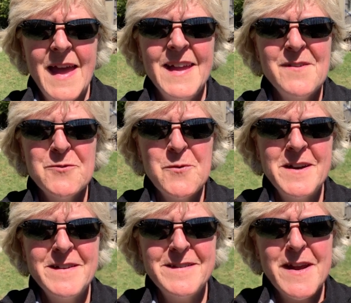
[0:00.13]
Hey
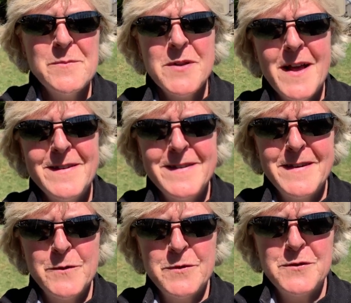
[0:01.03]
everyone, it's Jen
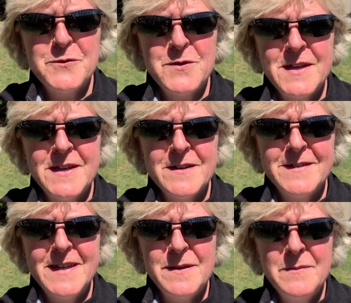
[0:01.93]
Palacios here with the Julie Kinnear
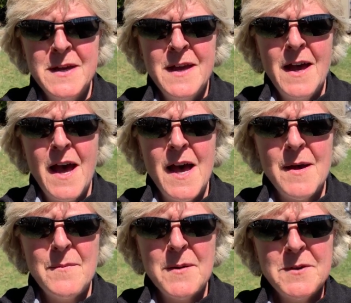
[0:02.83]
team.
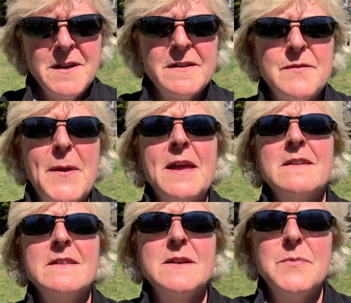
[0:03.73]
Um, I'm gonna
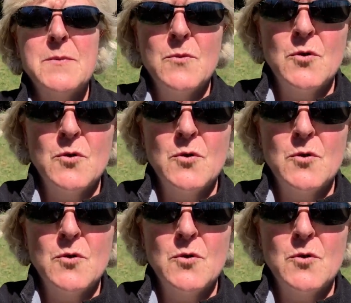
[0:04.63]
expand a little bit